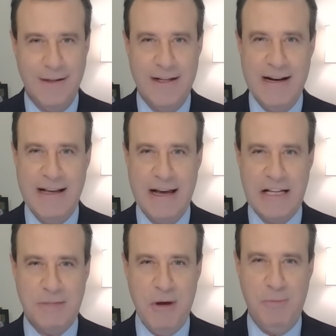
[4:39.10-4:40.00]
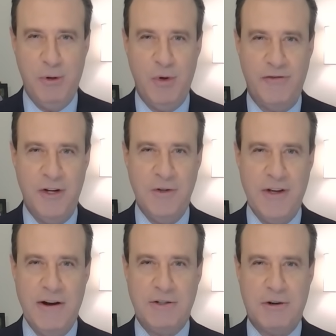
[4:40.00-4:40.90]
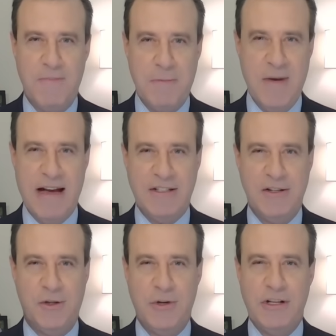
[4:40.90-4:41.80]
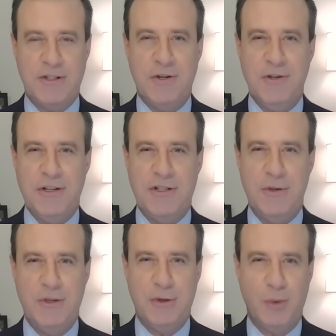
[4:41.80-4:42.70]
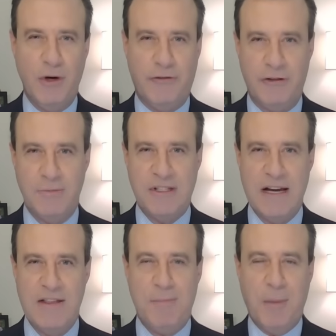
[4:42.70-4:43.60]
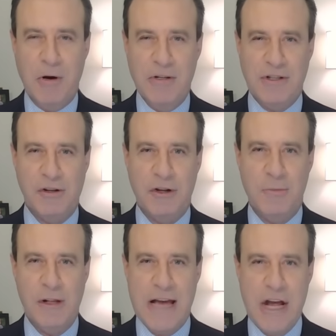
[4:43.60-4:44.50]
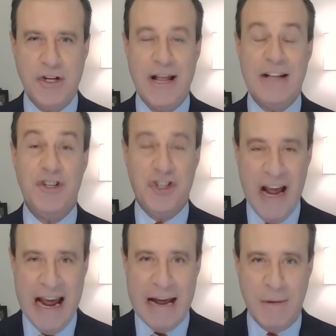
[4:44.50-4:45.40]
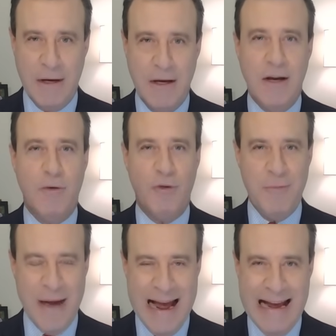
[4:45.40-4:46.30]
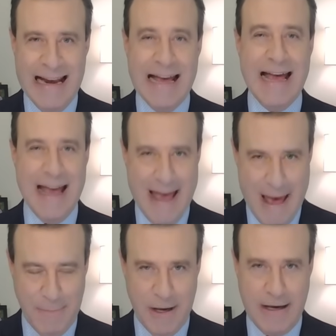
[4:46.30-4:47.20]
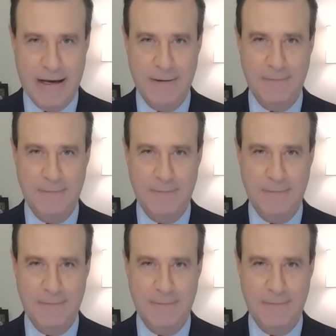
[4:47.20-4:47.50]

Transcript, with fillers: In any case, people who have known Donald Trump the best, including attorneys who used to work for him, say the personal humiliation and shame remain epic.